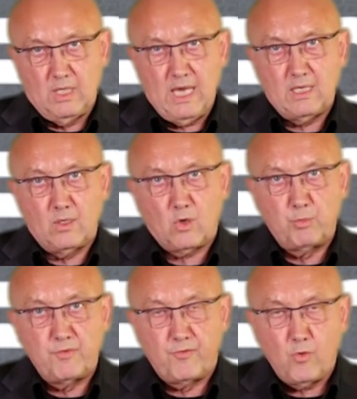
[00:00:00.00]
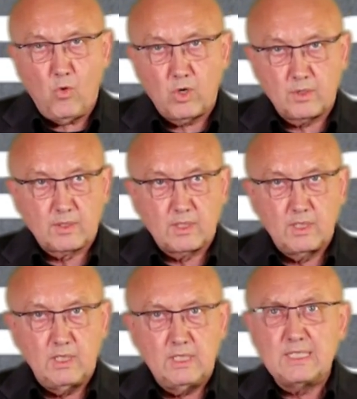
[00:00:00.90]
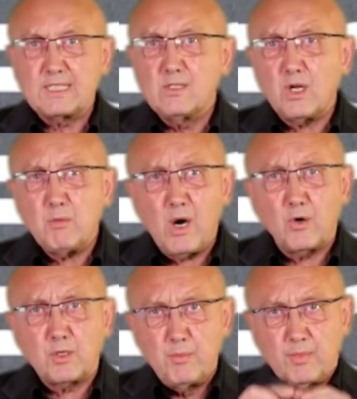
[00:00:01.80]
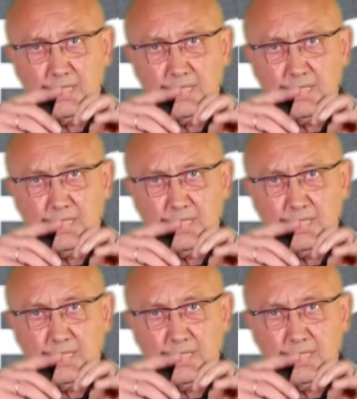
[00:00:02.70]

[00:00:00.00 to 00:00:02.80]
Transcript: analog before. It's not about